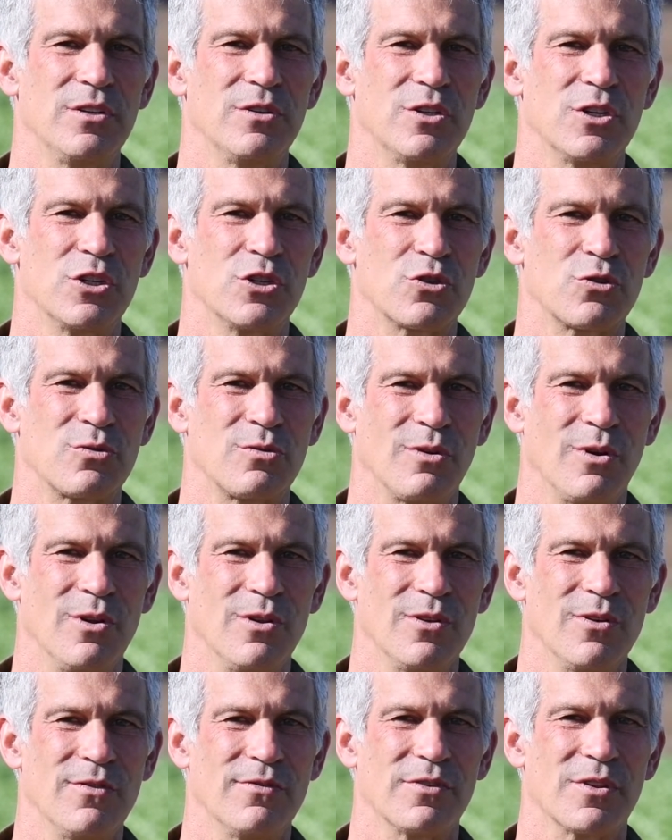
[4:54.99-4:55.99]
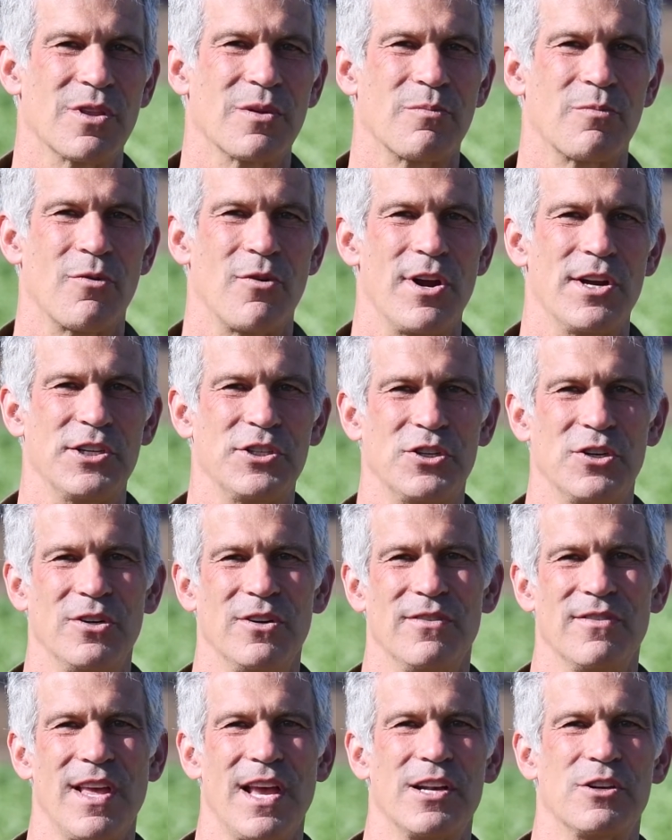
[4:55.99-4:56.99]
control over the pressure
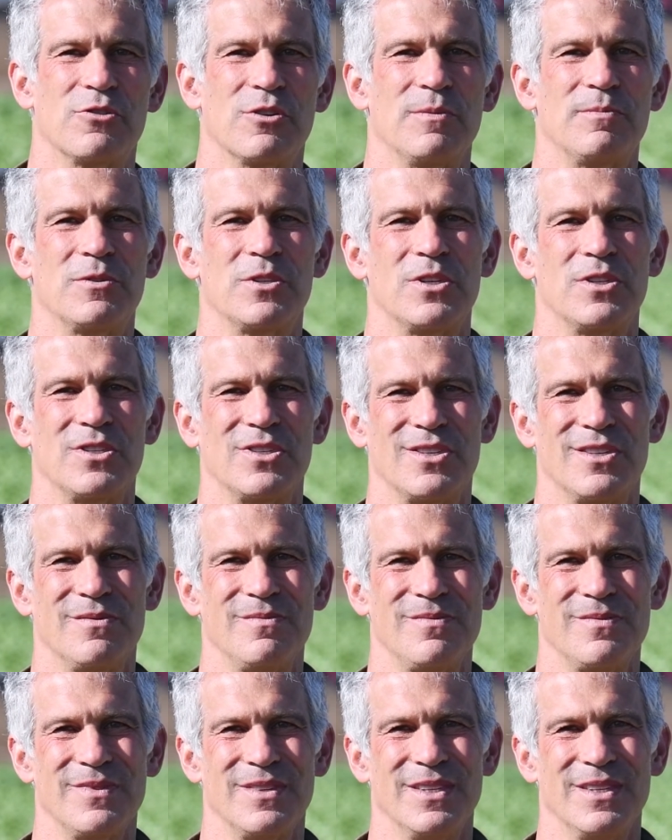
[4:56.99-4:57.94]
of that drip system.